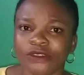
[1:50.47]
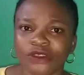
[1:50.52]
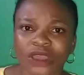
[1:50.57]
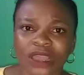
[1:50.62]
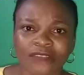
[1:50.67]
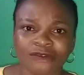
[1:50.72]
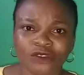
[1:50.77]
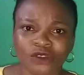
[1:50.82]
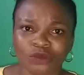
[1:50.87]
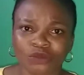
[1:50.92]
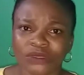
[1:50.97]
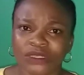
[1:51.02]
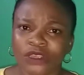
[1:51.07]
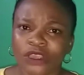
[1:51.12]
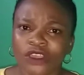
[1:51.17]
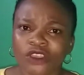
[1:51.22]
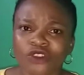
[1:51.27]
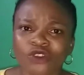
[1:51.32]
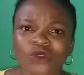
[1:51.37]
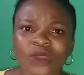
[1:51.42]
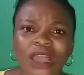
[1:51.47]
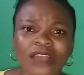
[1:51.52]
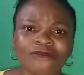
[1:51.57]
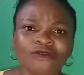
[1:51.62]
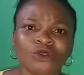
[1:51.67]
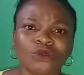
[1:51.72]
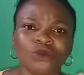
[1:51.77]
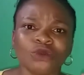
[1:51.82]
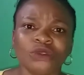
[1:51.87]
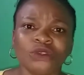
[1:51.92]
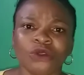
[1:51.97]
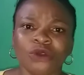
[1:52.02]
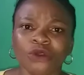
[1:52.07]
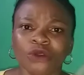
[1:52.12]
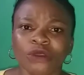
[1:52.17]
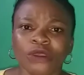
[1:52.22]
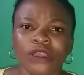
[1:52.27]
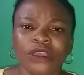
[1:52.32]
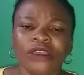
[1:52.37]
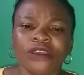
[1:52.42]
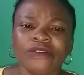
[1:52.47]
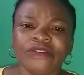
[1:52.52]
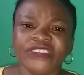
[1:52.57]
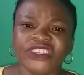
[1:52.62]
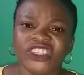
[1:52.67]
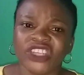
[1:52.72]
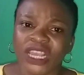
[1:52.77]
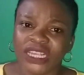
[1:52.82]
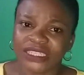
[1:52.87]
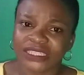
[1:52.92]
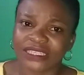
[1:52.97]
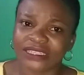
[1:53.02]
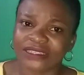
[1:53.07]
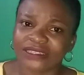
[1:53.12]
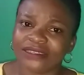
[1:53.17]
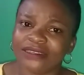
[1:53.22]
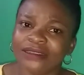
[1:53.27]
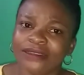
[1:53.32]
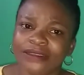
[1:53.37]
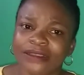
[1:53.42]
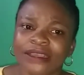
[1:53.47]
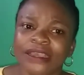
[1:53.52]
You don't have to be, you have to, you know, reject it.